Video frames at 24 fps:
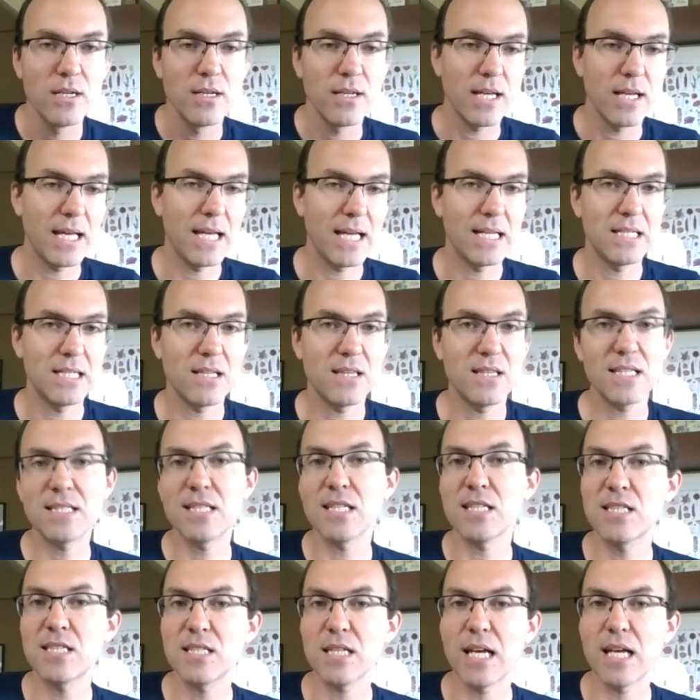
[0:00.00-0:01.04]
And this
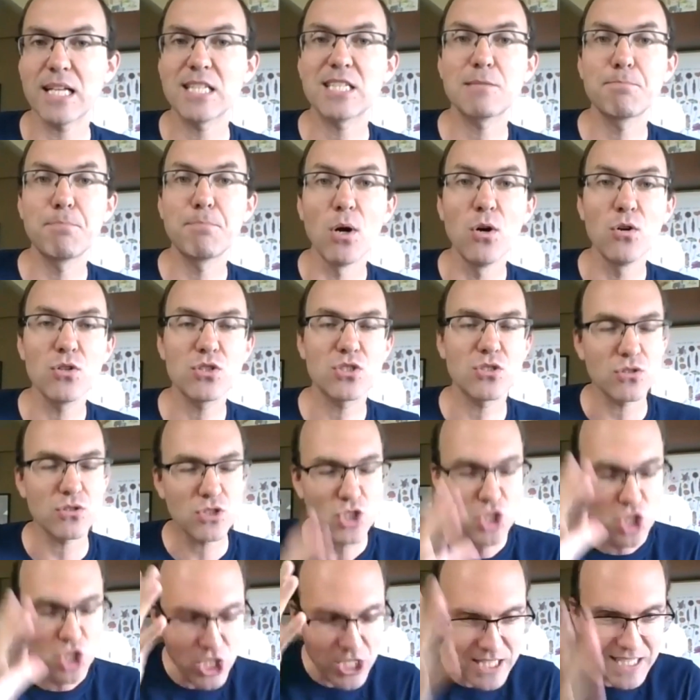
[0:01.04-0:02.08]
is exposed. So
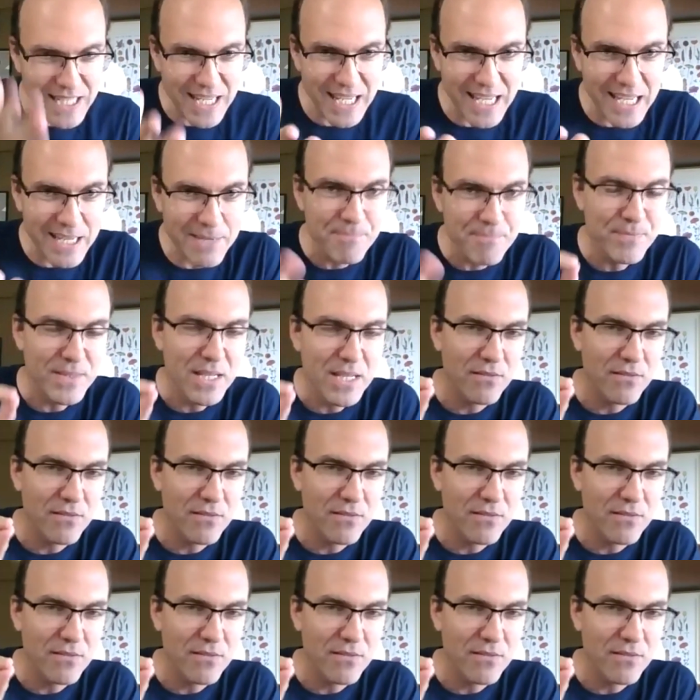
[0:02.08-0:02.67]
today,